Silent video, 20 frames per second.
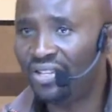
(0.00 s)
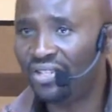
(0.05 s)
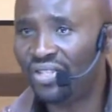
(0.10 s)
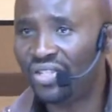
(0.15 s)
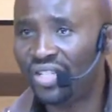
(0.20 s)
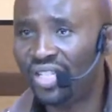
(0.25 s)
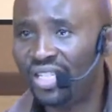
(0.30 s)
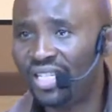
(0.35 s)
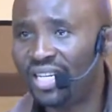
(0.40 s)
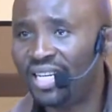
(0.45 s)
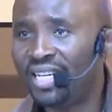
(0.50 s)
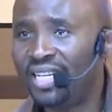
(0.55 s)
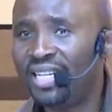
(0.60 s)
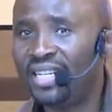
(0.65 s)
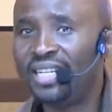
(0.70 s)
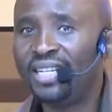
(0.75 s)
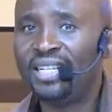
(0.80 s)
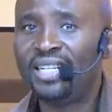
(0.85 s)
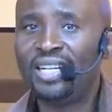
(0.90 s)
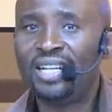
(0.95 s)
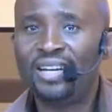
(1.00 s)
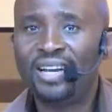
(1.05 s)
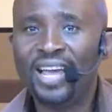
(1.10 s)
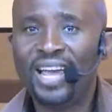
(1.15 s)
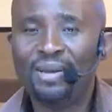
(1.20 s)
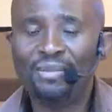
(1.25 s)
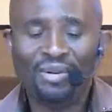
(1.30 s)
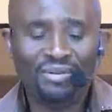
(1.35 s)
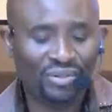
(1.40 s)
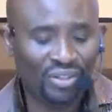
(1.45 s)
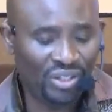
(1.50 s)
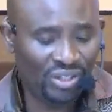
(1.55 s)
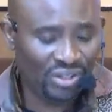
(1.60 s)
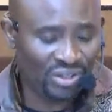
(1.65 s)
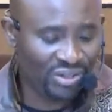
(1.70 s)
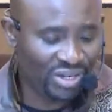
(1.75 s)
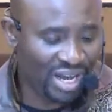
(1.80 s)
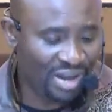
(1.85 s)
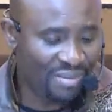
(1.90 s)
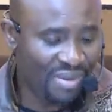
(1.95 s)
seated in the name of
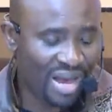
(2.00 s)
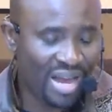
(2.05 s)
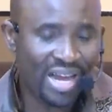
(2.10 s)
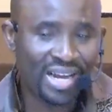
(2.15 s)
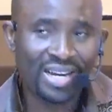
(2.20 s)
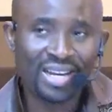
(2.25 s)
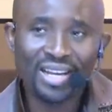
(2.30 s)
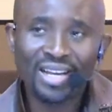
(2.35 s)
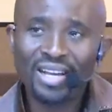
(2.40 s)
Jesus. Amen.